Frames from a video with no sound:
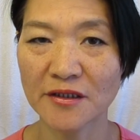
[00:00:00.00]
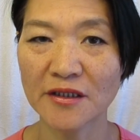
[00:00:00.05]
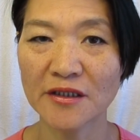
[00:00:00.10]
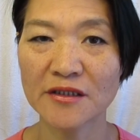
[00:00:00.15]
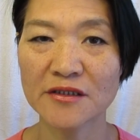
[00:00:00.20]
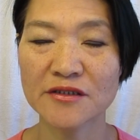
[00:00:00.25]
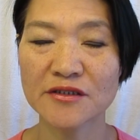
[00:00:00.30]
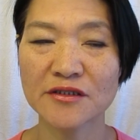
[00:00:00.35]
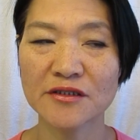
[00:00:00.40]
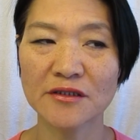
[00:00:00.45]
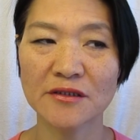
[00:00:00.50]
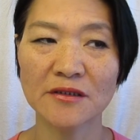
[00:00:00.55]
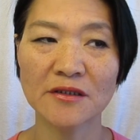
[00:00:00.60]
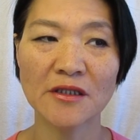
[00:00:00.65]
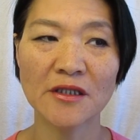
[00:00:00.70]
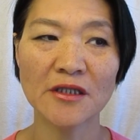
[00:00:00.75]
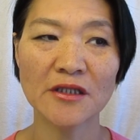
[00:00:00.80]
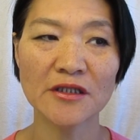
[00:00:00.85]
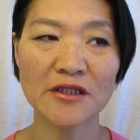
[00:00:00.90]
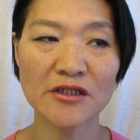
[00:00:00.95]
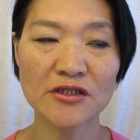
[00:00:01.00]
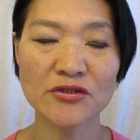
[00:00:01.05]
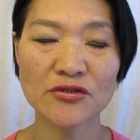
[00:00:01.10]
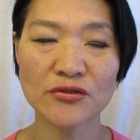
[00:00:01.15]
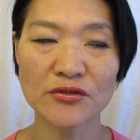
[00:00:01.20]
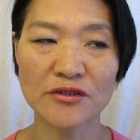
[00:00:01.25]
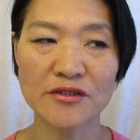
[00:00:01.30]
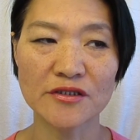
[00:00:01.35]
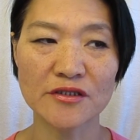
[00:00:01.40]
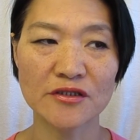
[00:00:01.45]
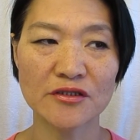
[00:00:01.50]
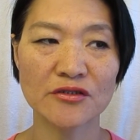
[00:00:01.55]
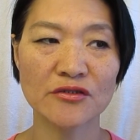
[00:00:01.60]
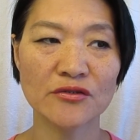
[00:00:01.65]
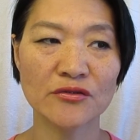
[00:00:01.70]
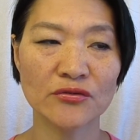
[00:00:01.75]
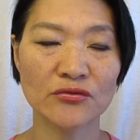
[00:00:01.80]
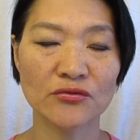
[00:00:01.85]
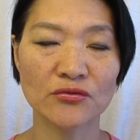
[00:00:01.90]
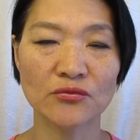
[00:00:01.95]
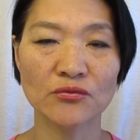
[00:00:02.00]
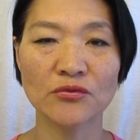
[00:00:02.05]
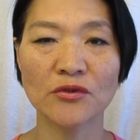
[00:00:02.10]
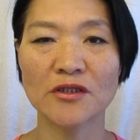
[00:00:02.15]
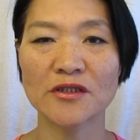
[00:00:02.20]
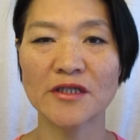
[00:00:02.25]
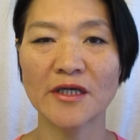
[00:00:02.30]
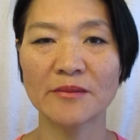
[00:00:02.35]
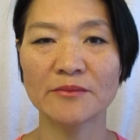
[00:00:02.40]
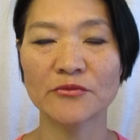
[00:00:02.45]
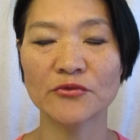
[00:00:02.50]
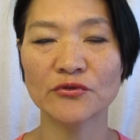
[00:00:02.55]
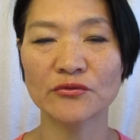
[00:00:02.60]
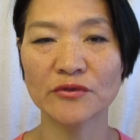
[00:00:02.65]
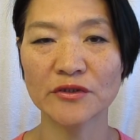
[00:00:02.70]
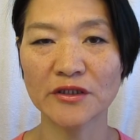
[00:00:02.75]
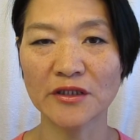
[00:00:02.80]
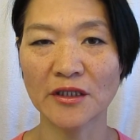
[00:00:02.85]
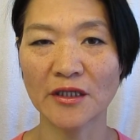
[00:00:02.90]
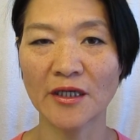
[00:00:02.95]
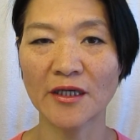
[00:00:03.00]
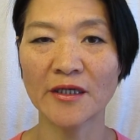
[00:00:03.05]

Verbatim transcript: It uh, interests to what I'm doing.